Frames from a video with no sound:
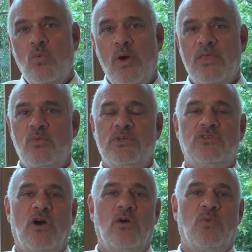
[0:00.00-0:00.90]
Whether we
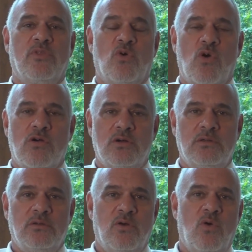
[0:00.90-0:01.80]
start with
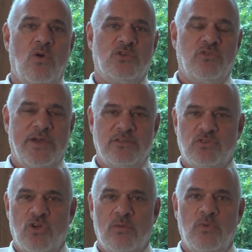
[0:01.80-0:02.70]
oral or
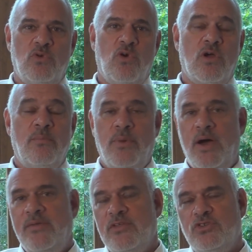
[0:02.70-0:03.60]
transdermal or
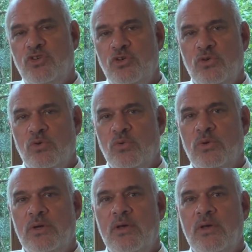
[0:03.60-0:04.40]
combine the two,